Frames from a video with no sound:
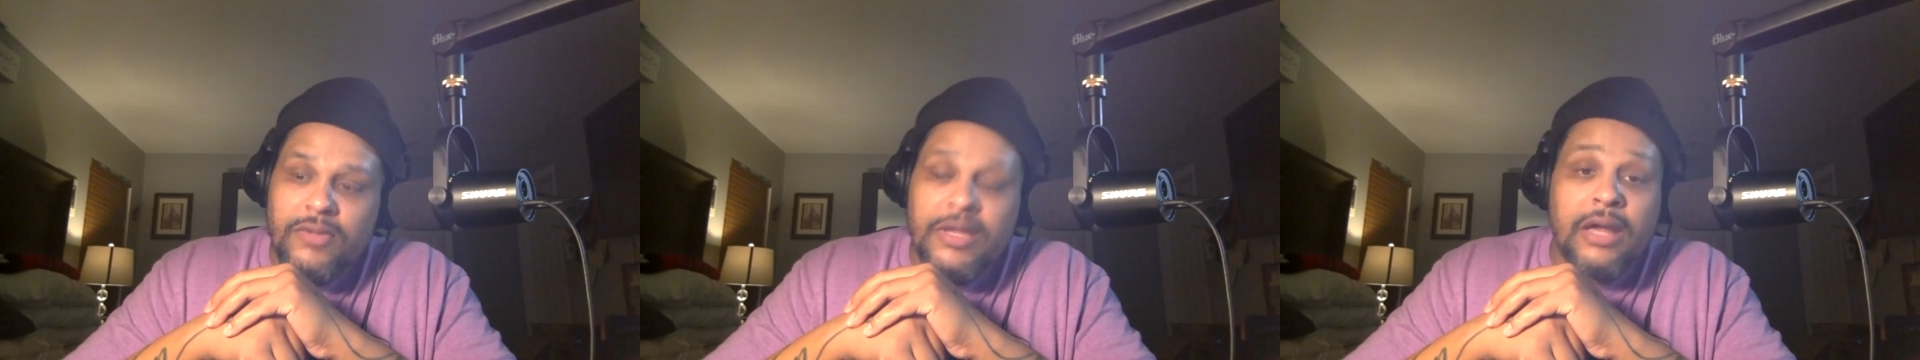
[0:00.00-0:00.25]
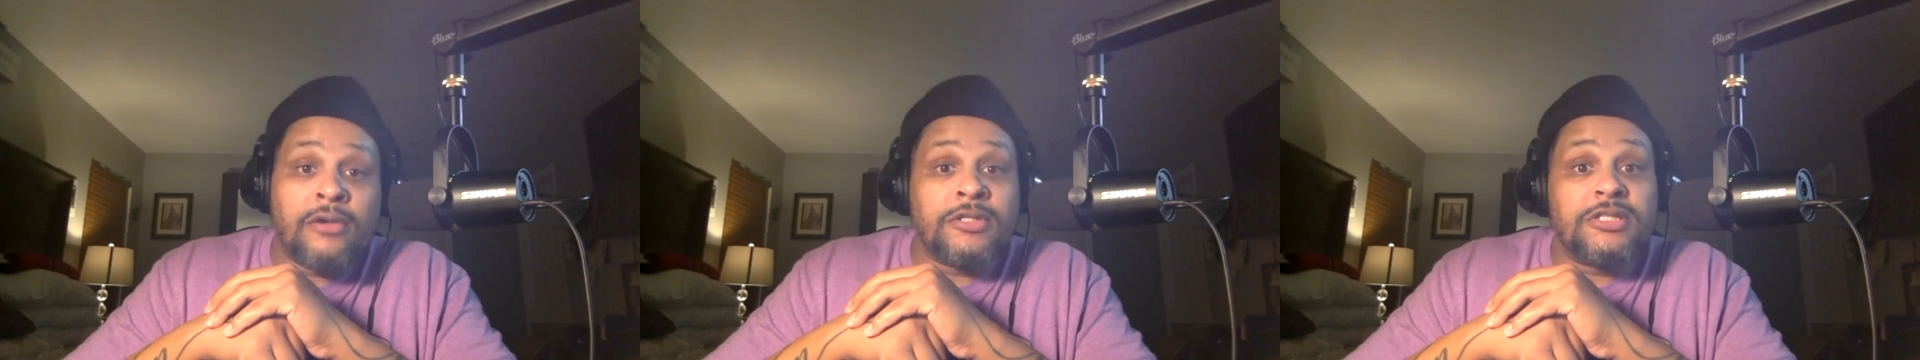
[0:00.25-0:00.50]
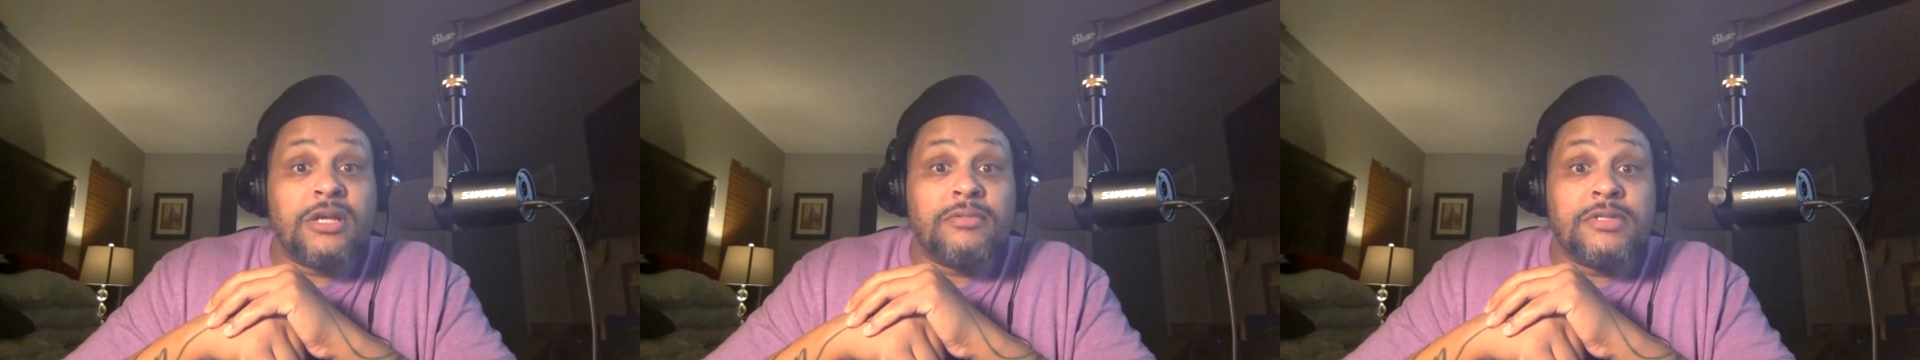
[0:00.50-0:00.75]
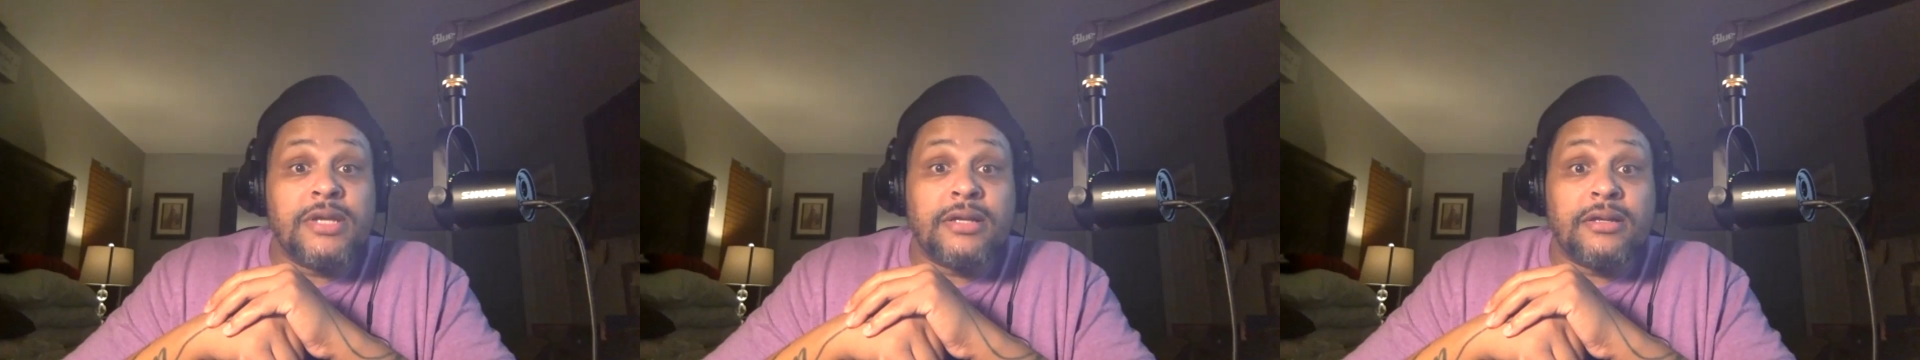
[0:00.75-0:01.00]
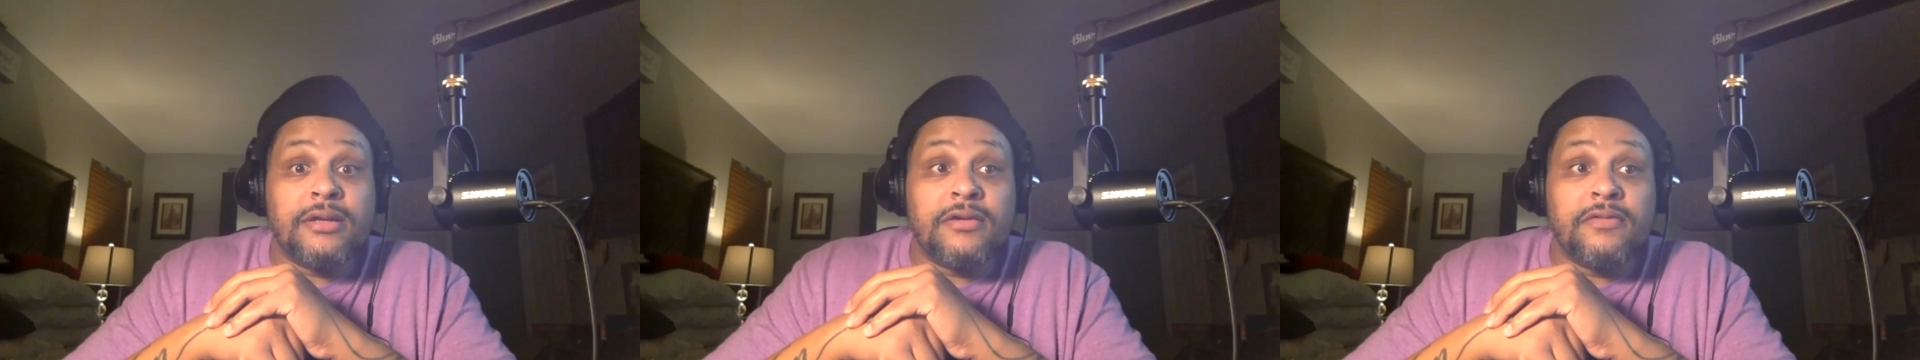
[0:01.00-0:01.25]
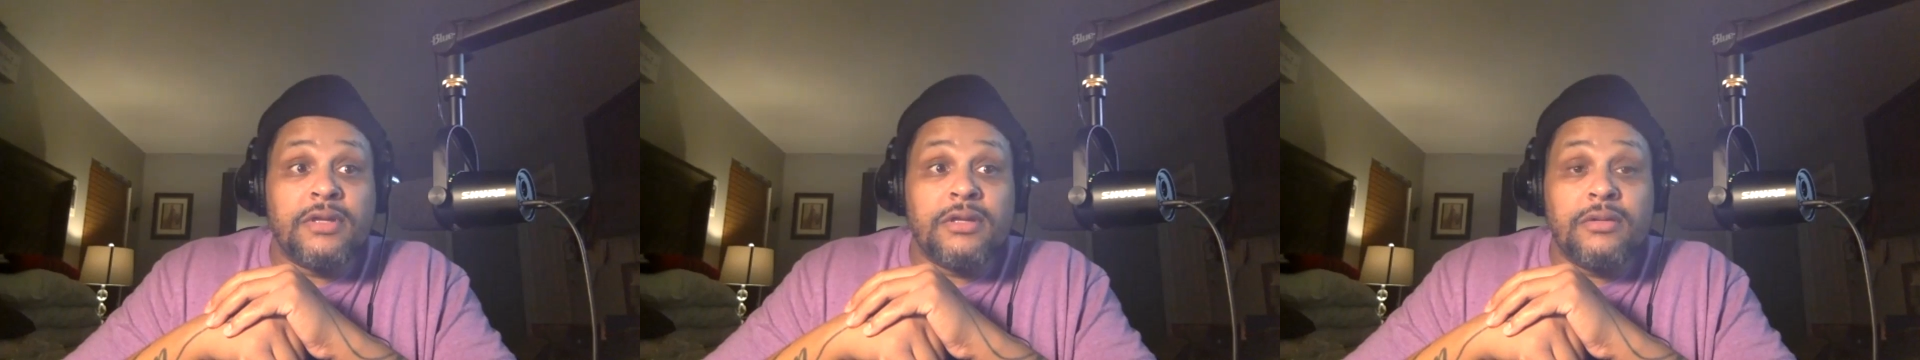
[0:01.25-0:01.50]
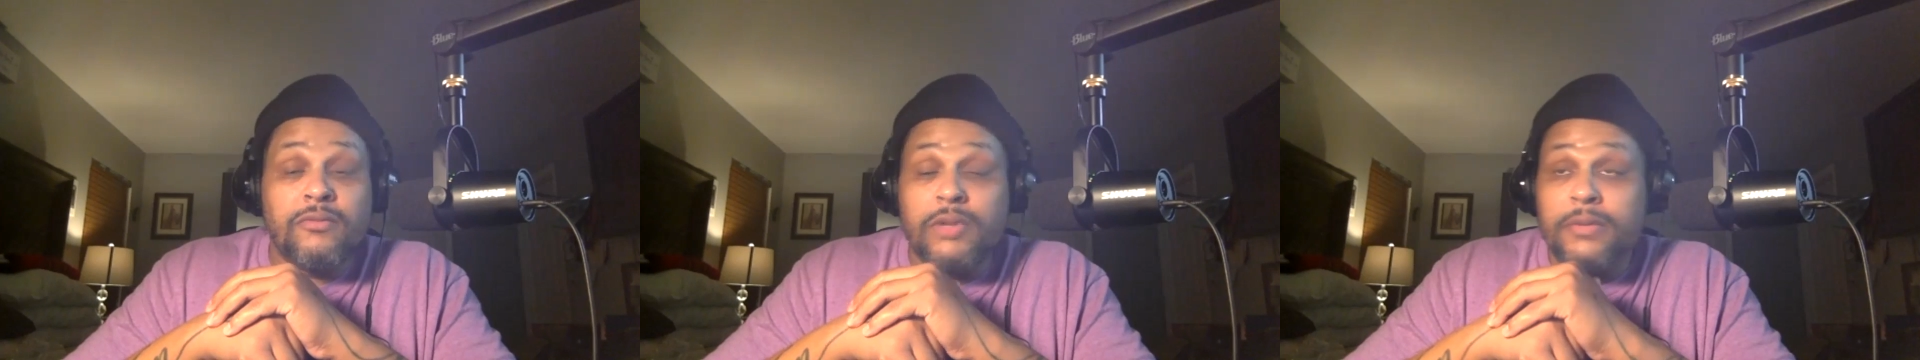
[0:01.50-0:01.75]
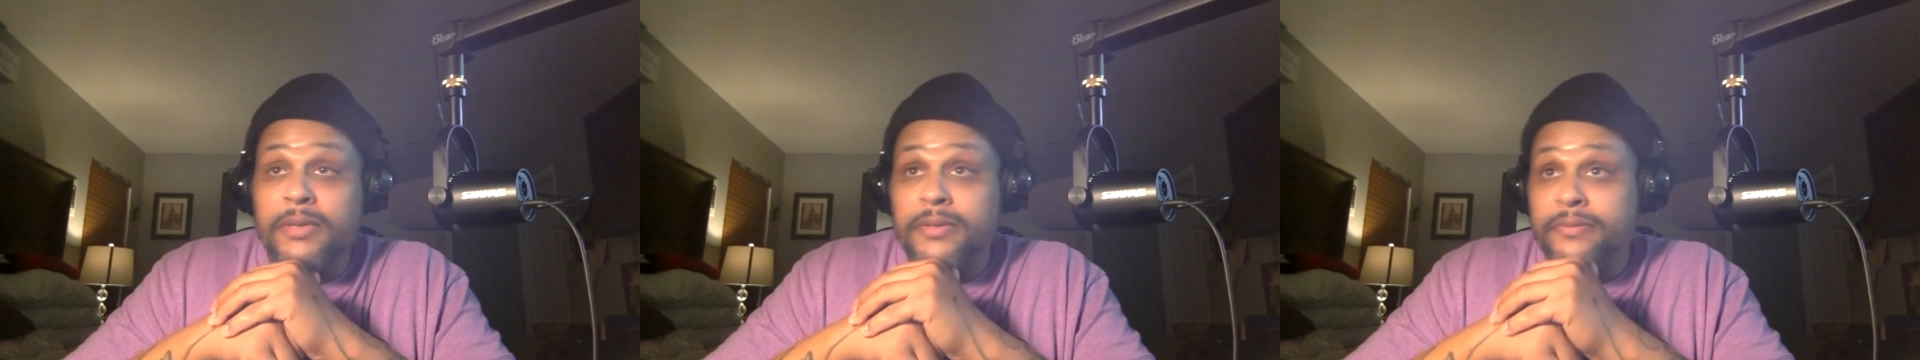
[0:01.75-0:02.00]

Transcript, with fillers: got on the subject of hitting women.